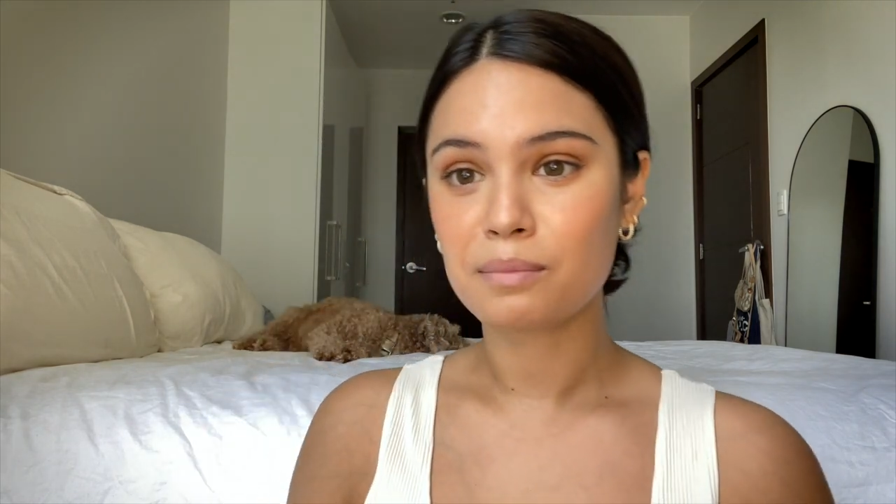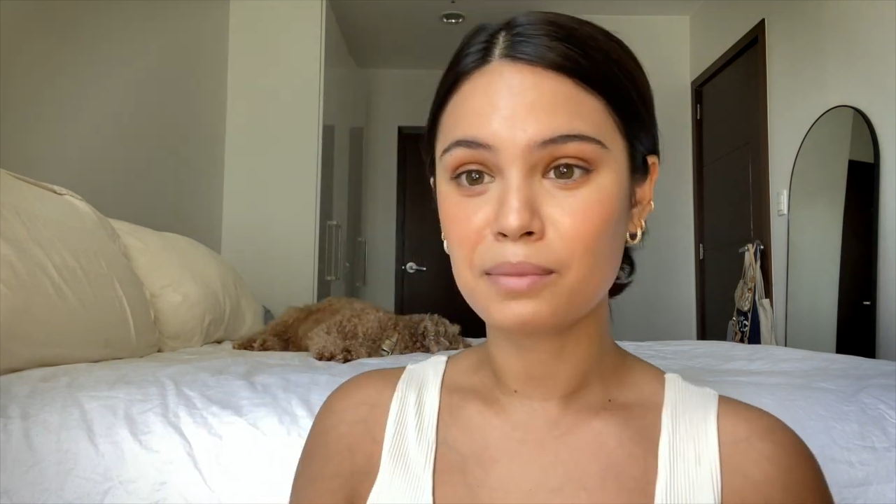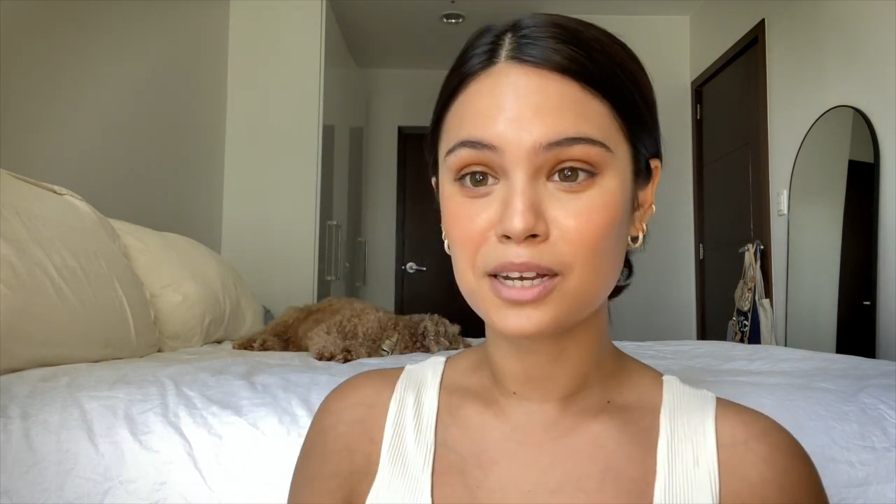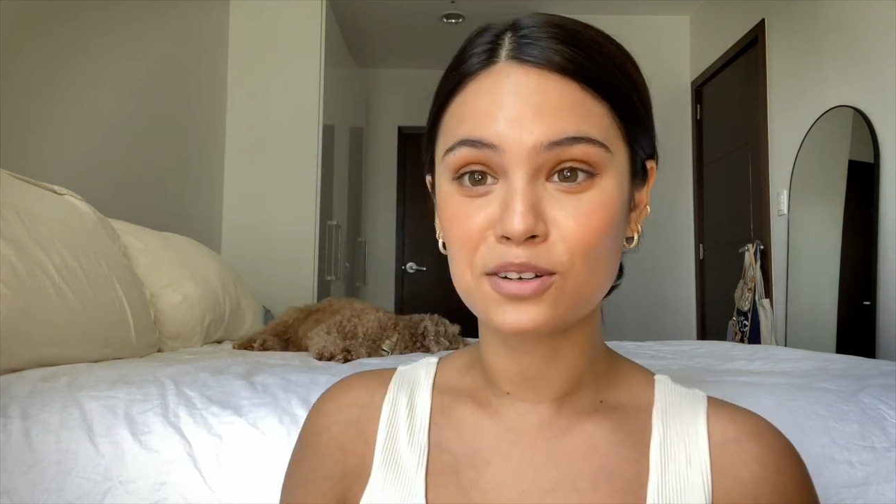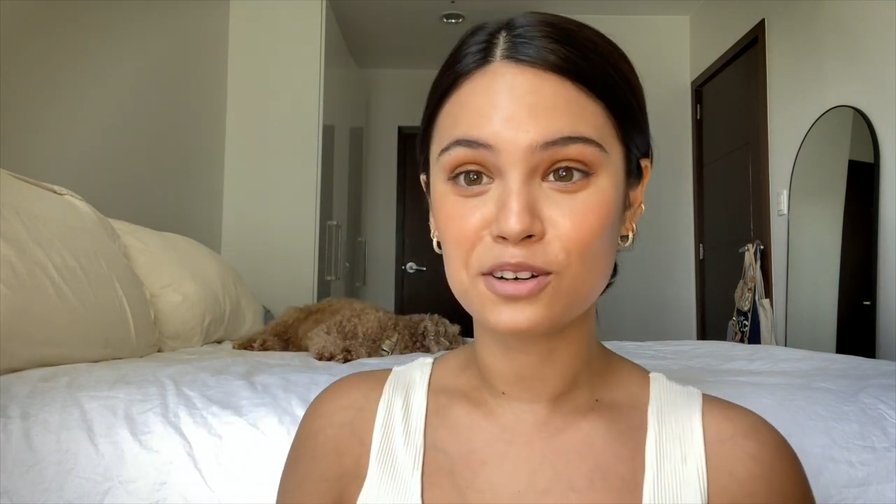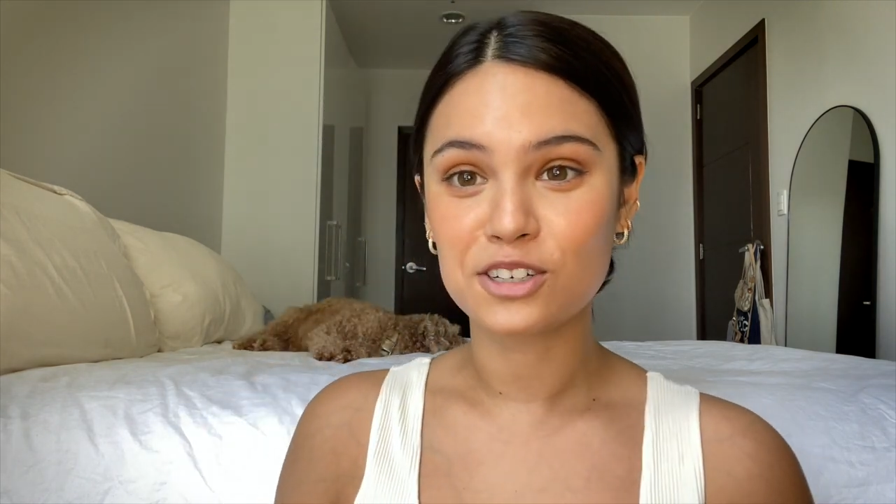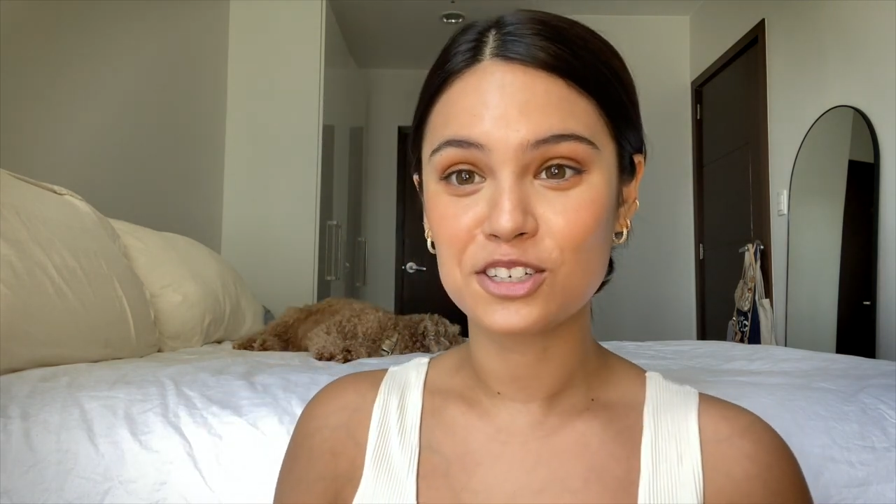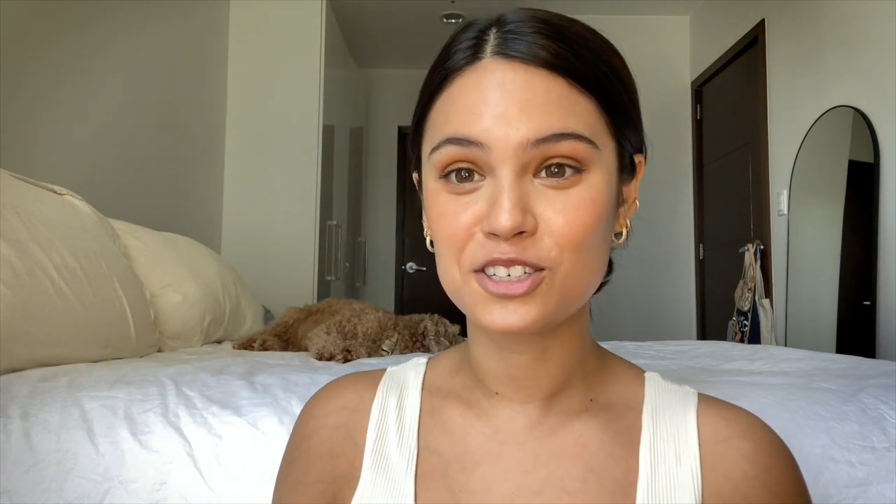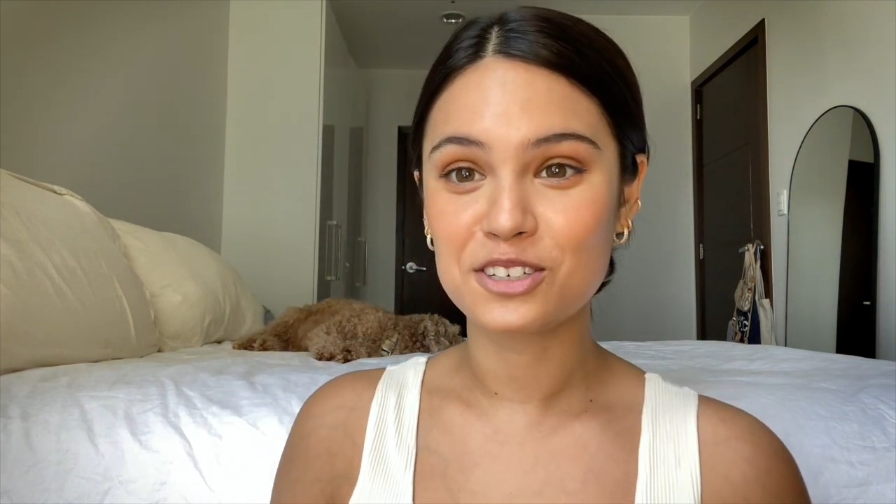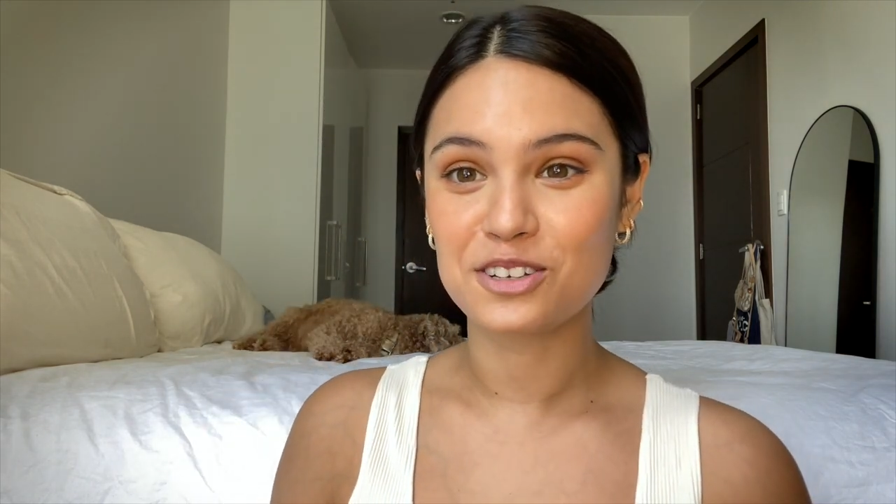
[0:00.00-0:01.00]
My dog
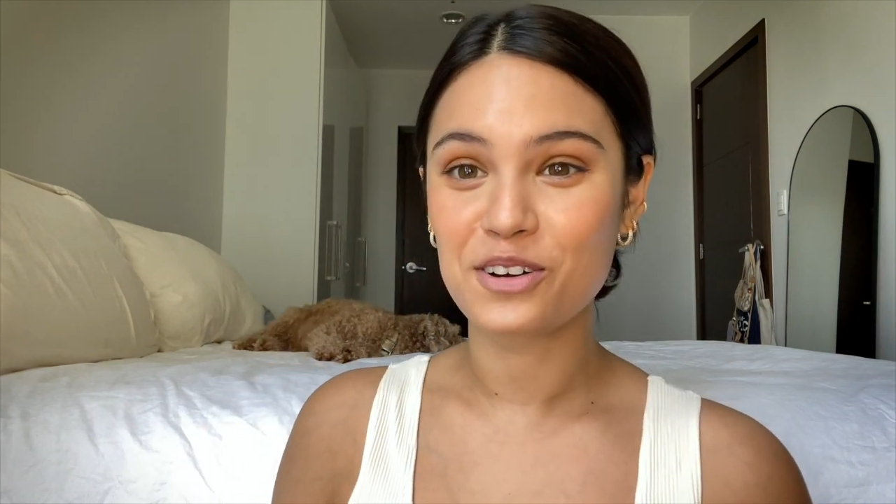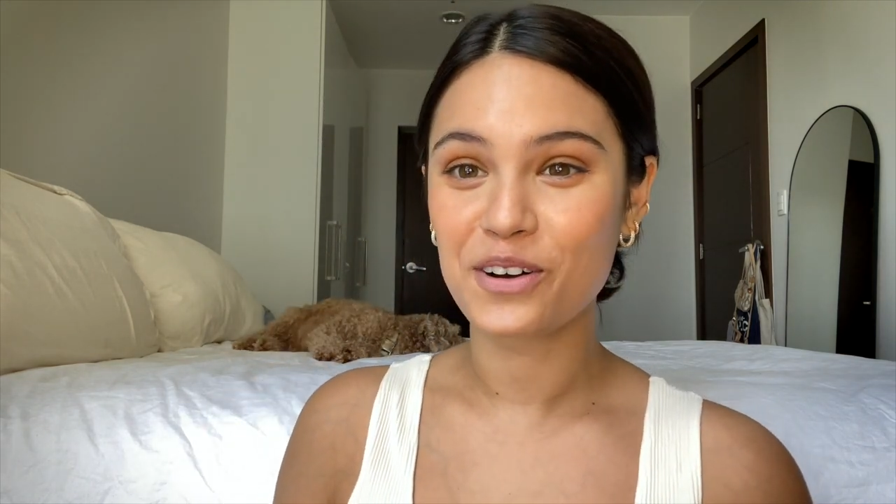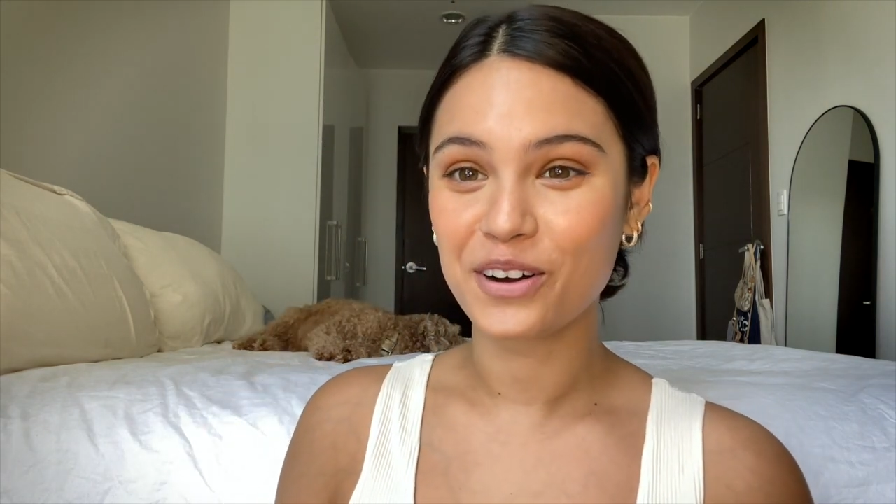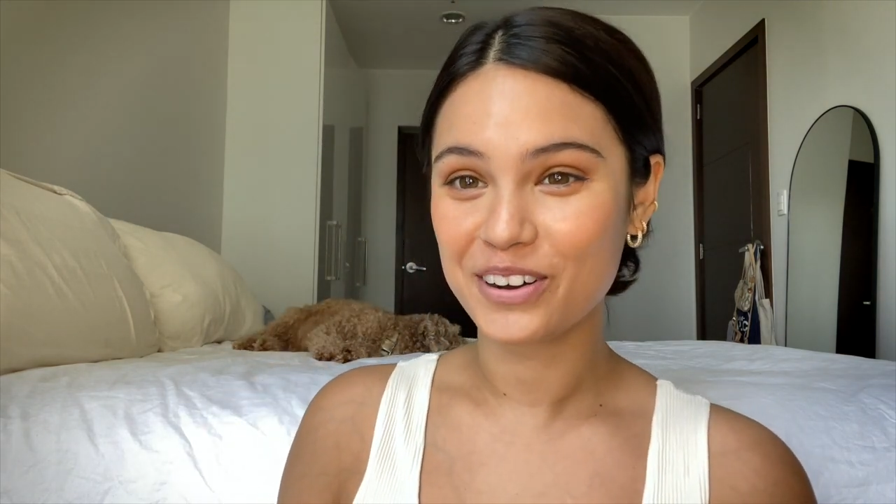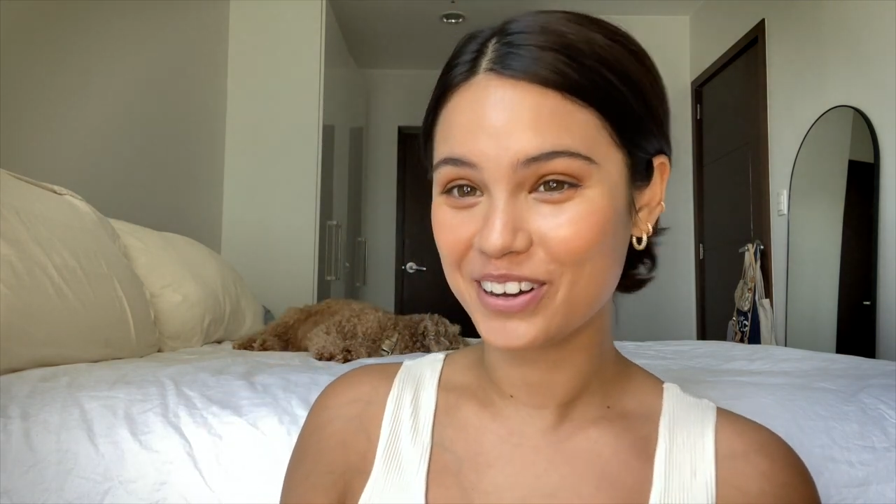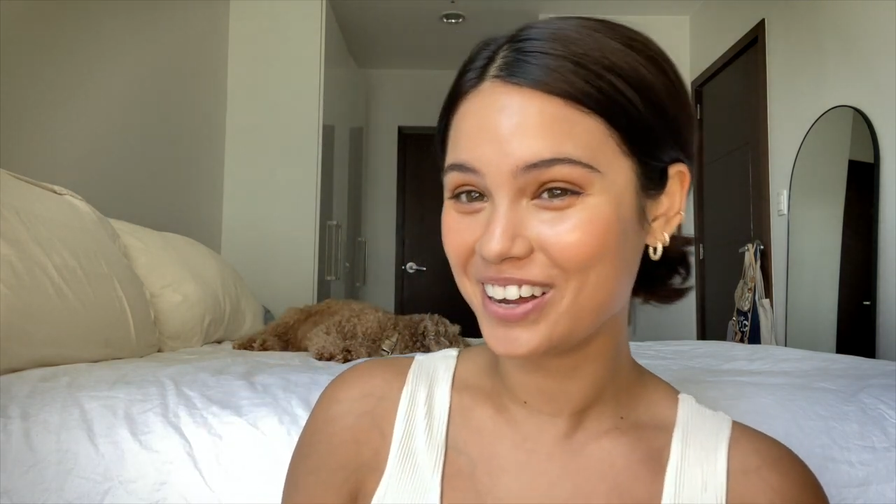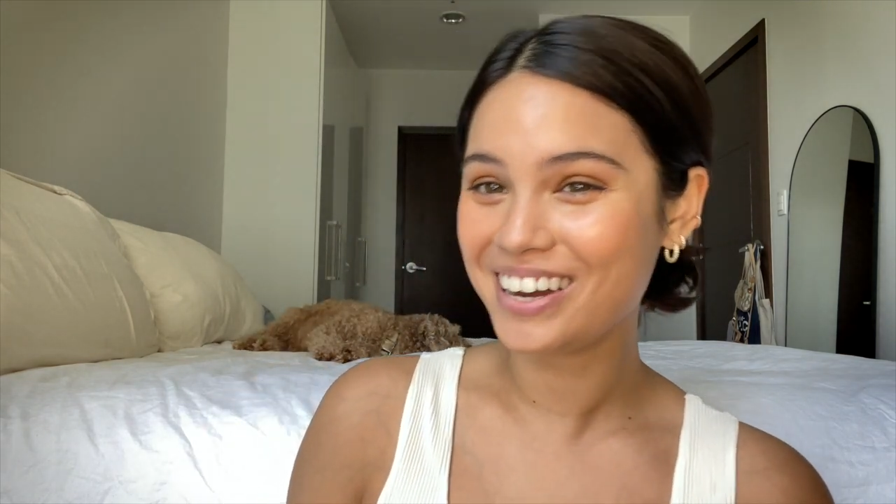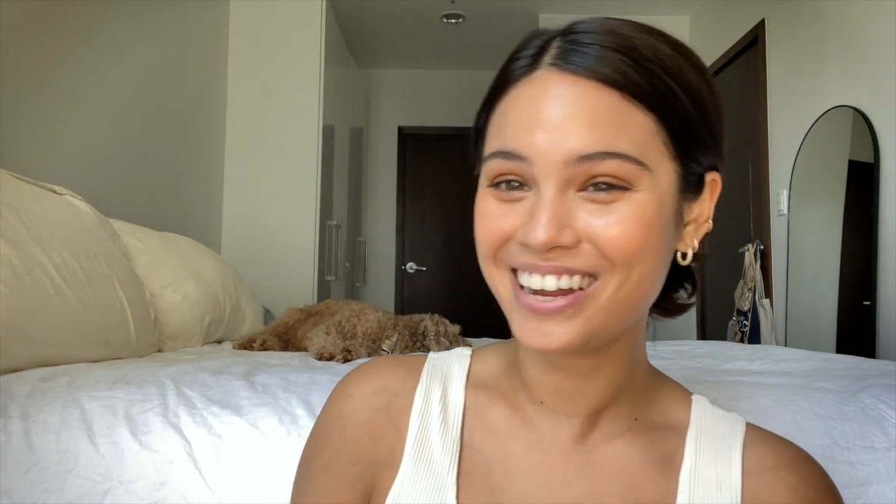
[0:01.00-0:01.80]
just snored.